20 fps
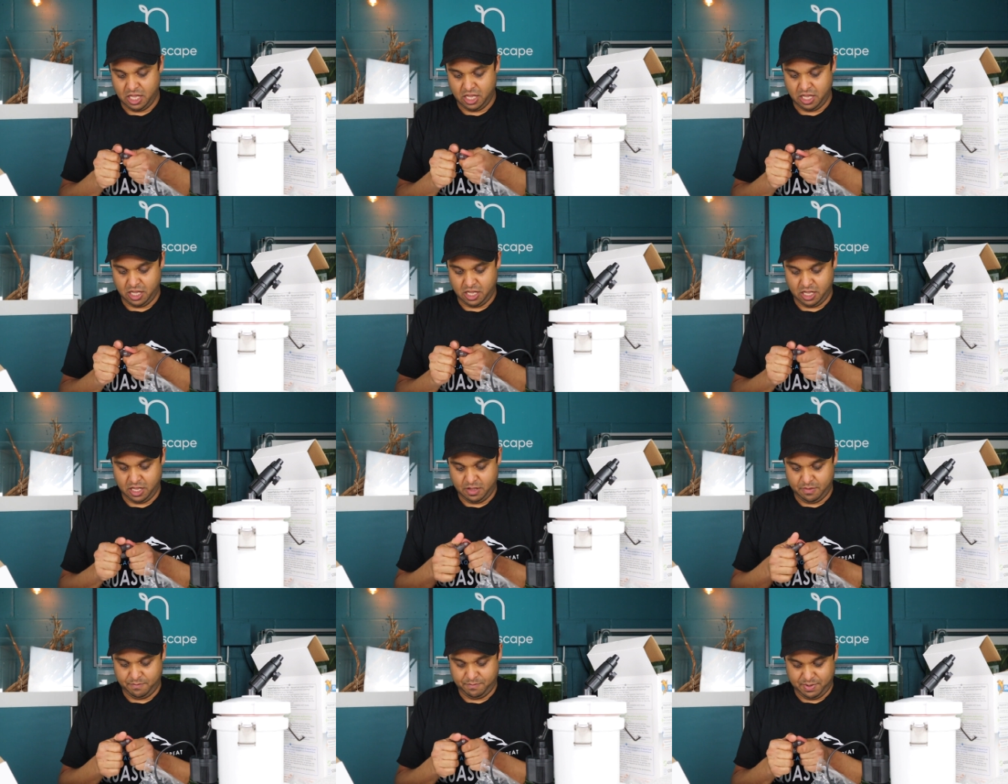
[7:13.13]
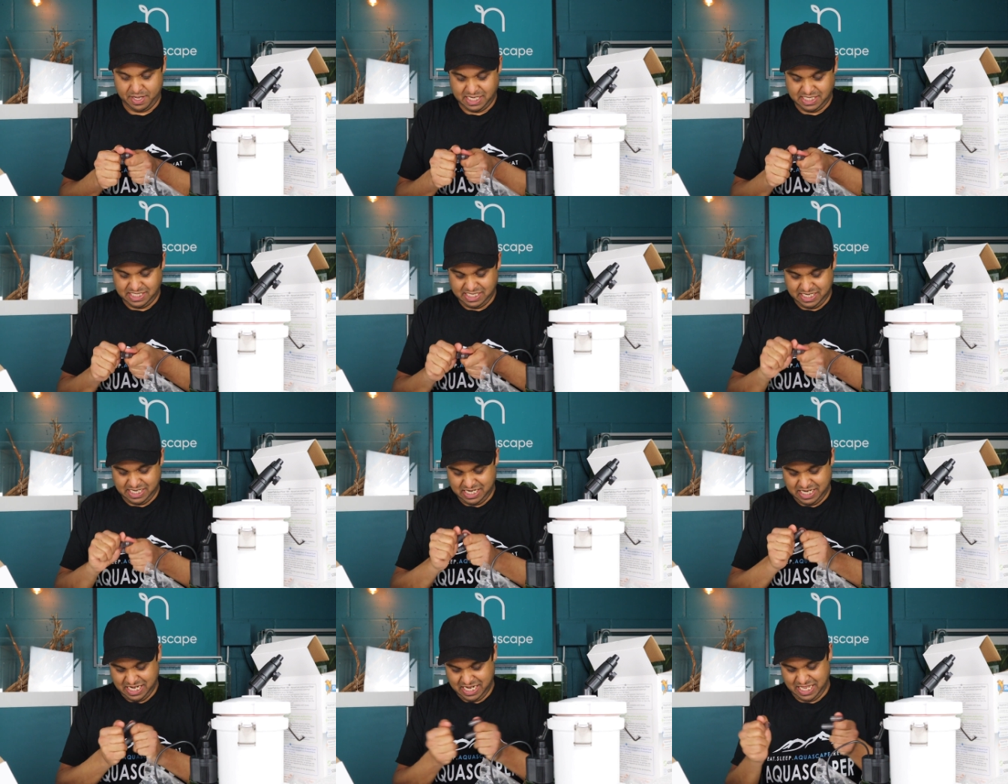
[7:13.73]
um,
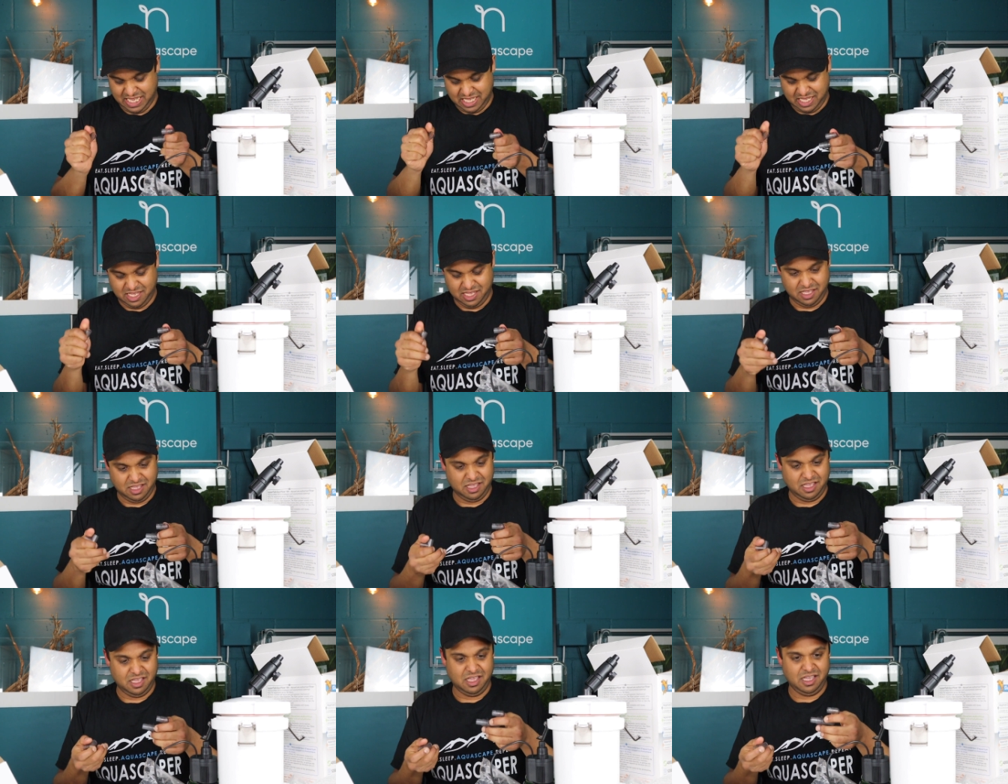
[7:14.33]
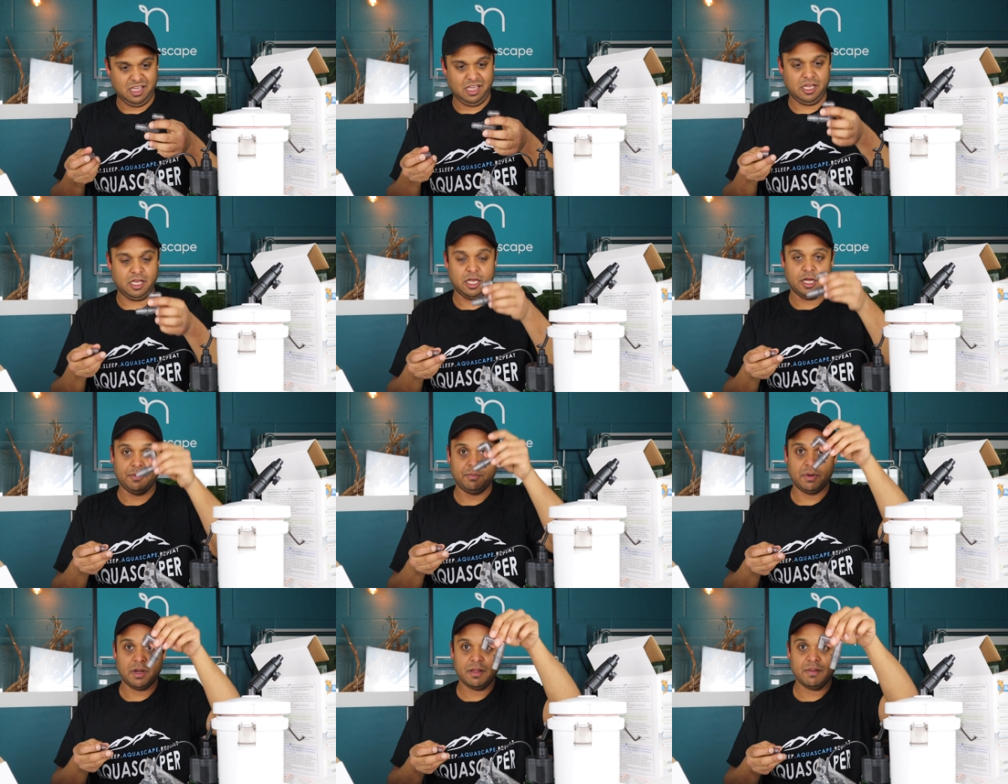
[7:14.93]
basically
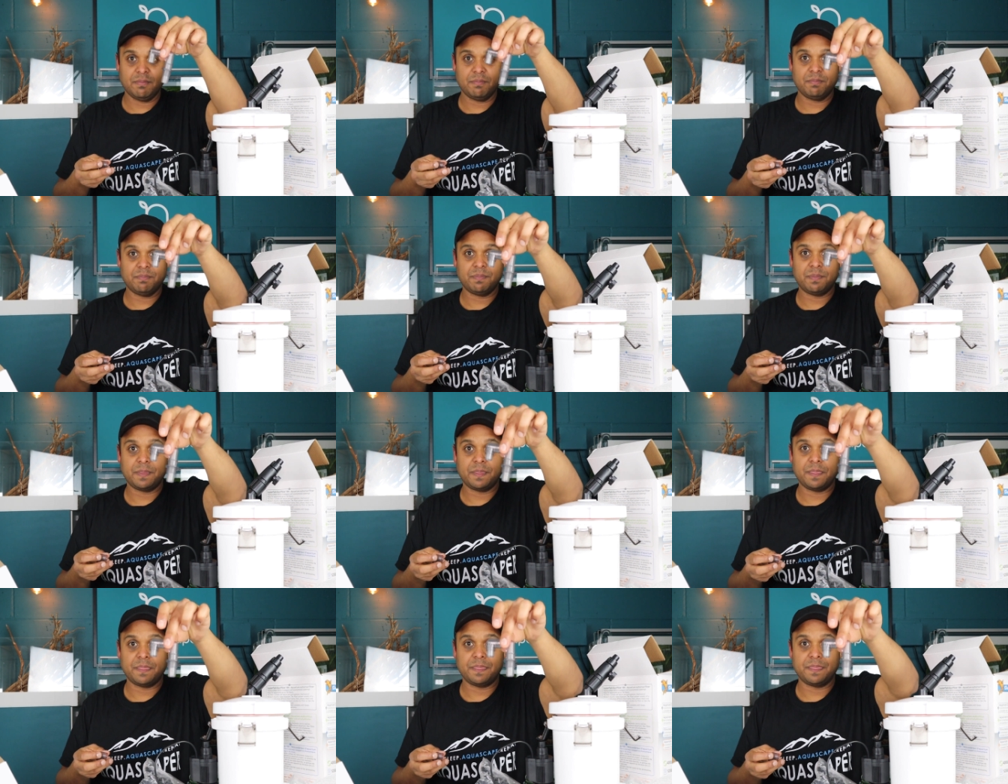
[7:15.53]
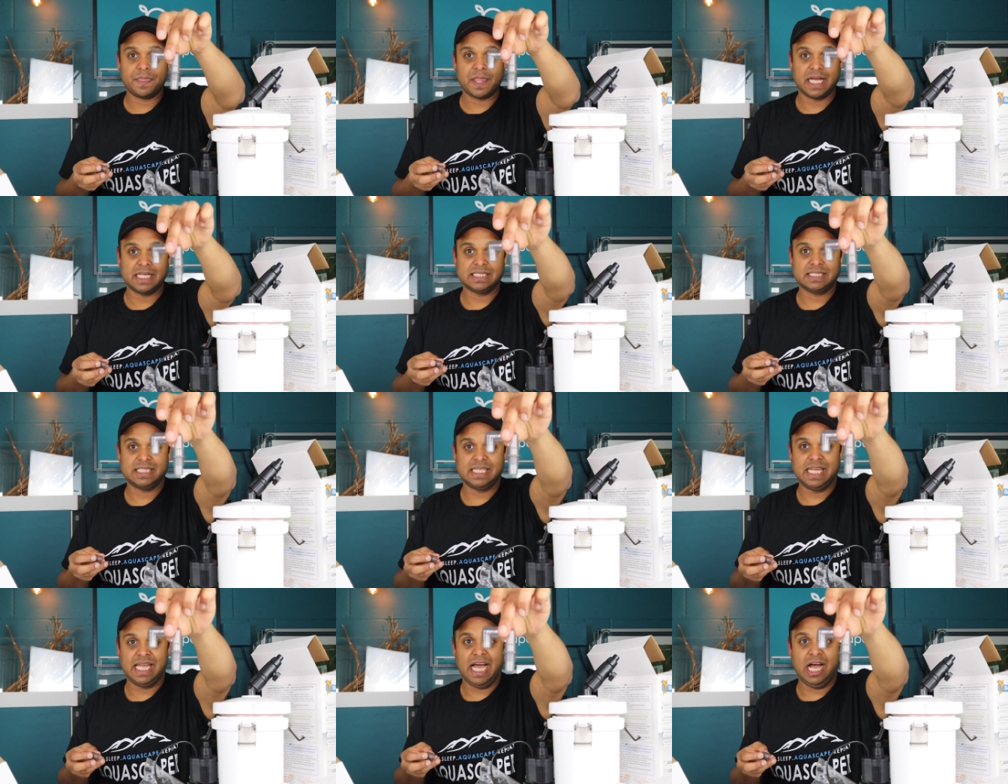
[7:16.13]
um,
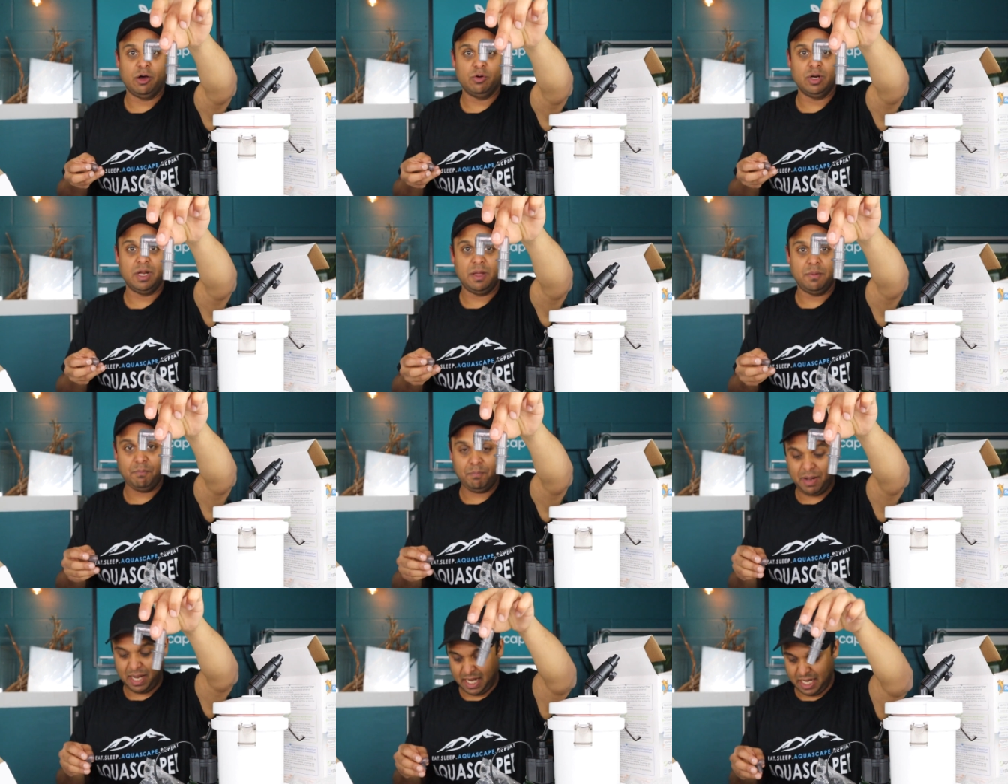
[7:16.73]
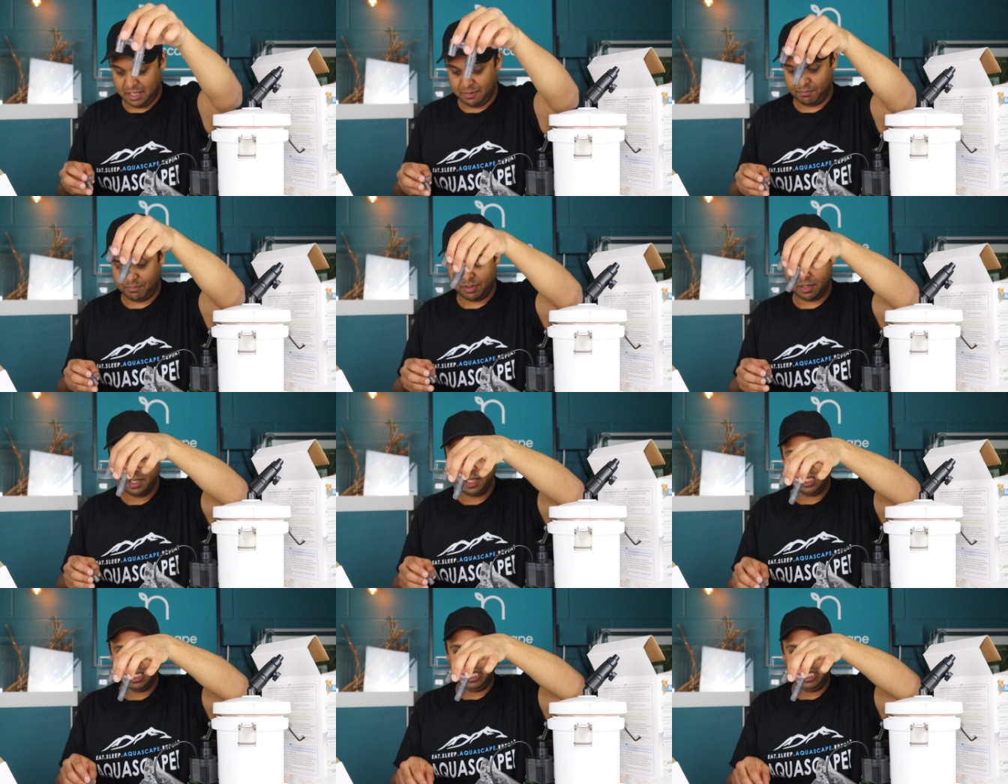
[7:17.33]
that's the outlet pipe.